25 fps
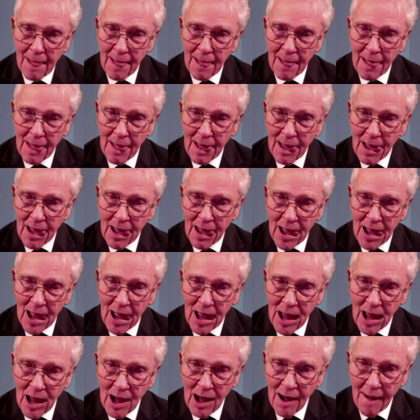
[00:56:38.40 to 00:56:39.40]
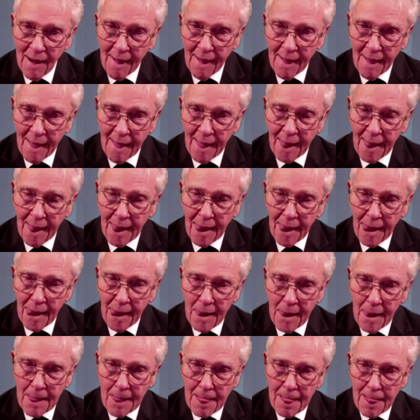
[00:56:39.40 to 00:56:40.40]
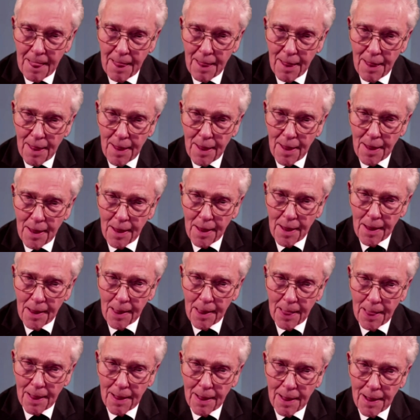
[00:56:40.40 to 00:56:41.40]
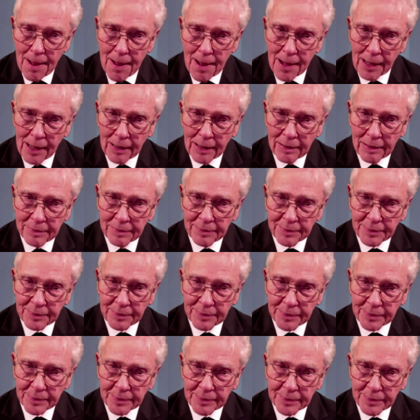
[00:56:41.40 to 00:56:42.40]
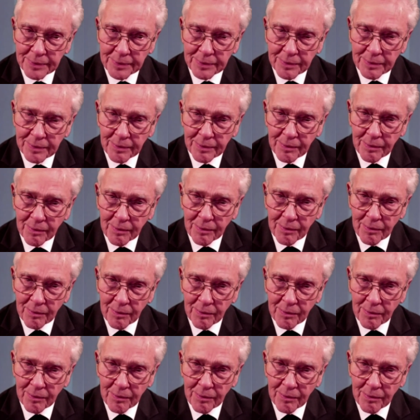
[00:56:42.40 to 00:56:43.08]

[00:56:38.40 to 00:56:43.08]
Can we look then at a document on this issue, which is NHBT